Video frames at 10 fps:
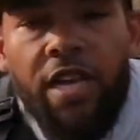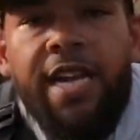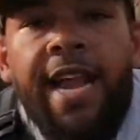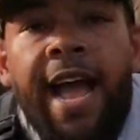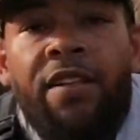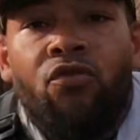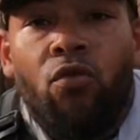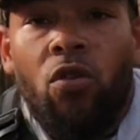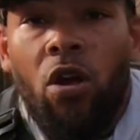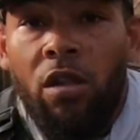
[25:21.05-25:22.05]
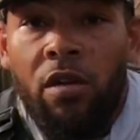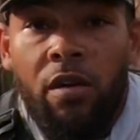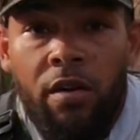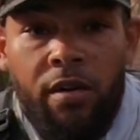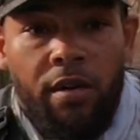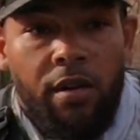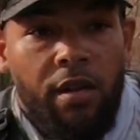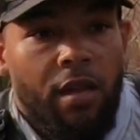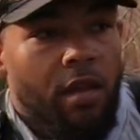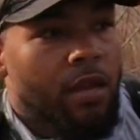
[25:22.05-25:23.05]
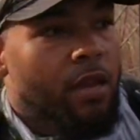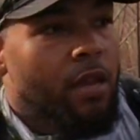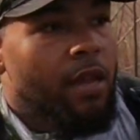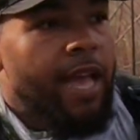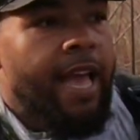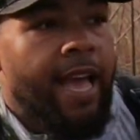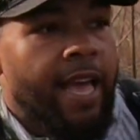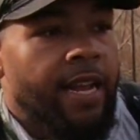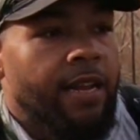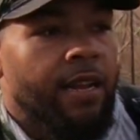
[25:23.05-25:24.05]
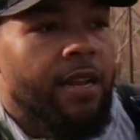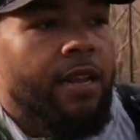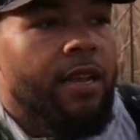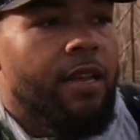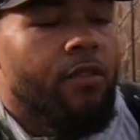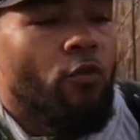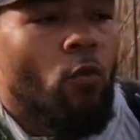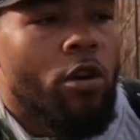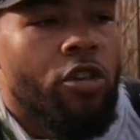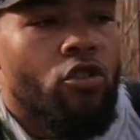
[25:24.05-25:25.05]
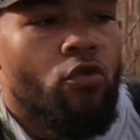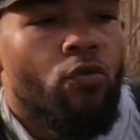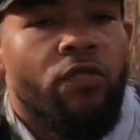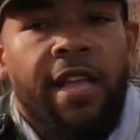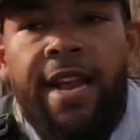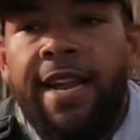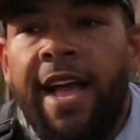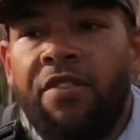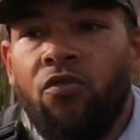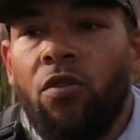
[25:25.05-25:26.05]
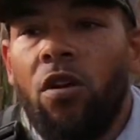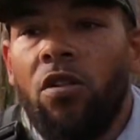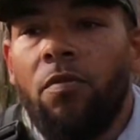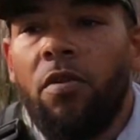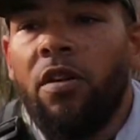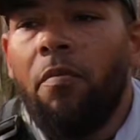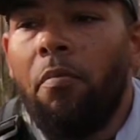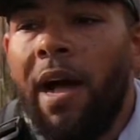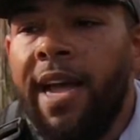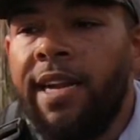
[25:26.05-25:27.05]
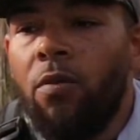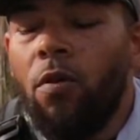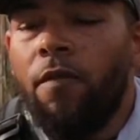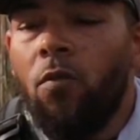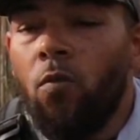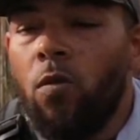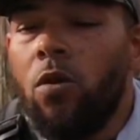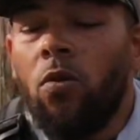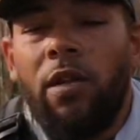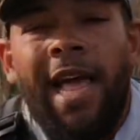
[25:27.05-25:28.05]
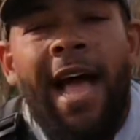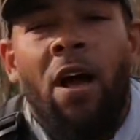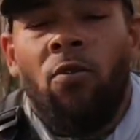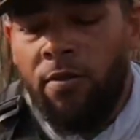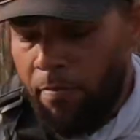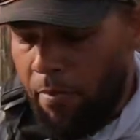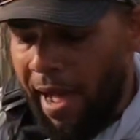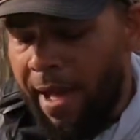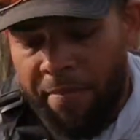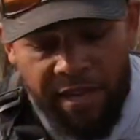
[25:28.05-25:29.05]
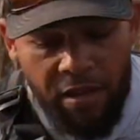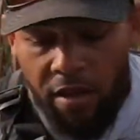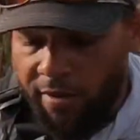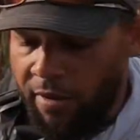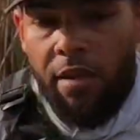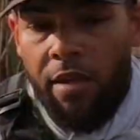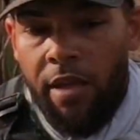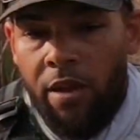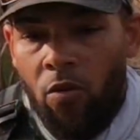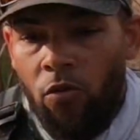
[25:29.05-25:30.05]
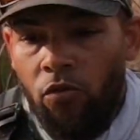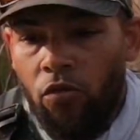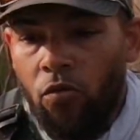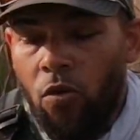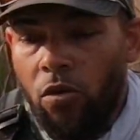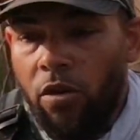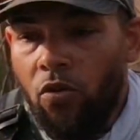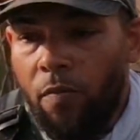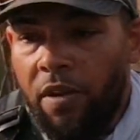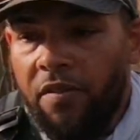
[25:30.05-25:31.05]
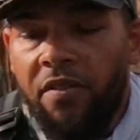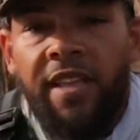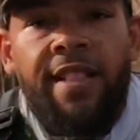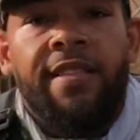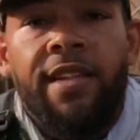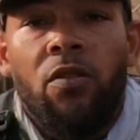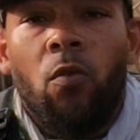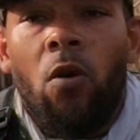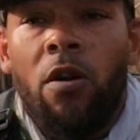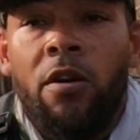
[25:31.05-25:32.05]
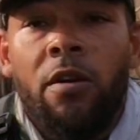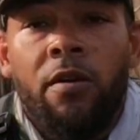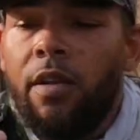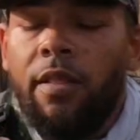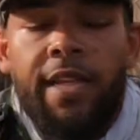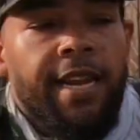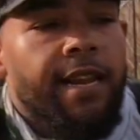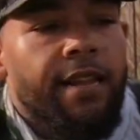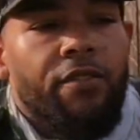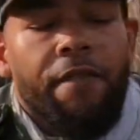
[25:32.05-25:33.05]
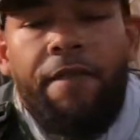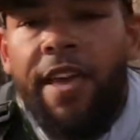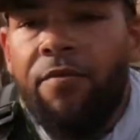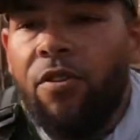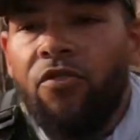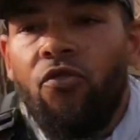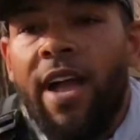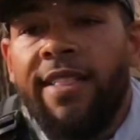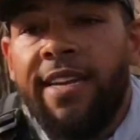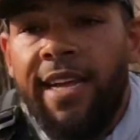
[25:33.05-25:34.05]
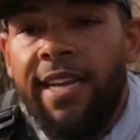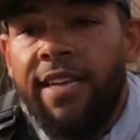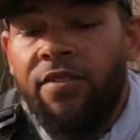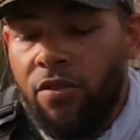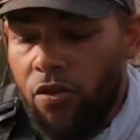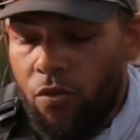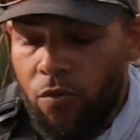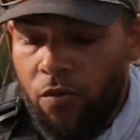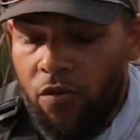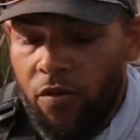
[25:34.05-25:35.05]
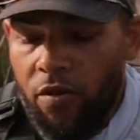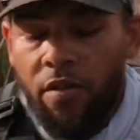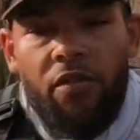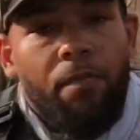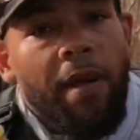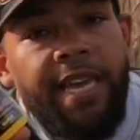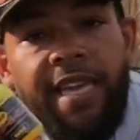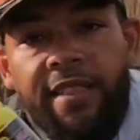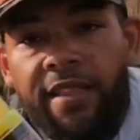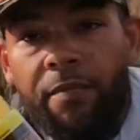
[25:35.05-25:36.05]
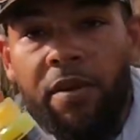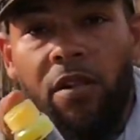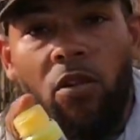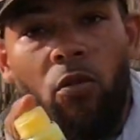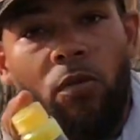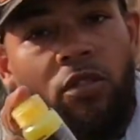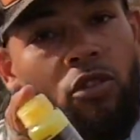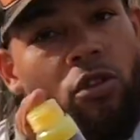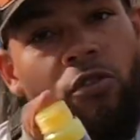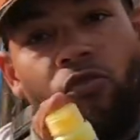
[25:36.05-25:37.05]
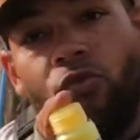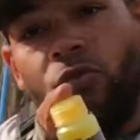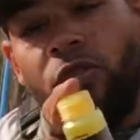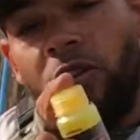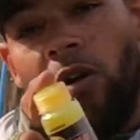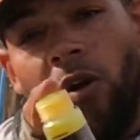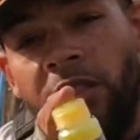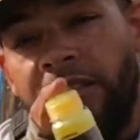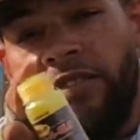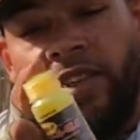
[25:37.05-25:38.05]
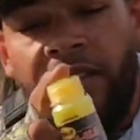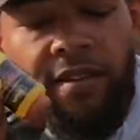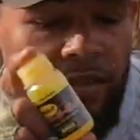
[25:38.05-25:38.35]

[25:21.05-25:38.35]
a natural color and you want to use that natural color but combine it with a real loud popping color and also throw a little bit of scent in the water, then your favorite attractant, I like to use Spike It Dip and Glow with the Chartreuse and garlic scent.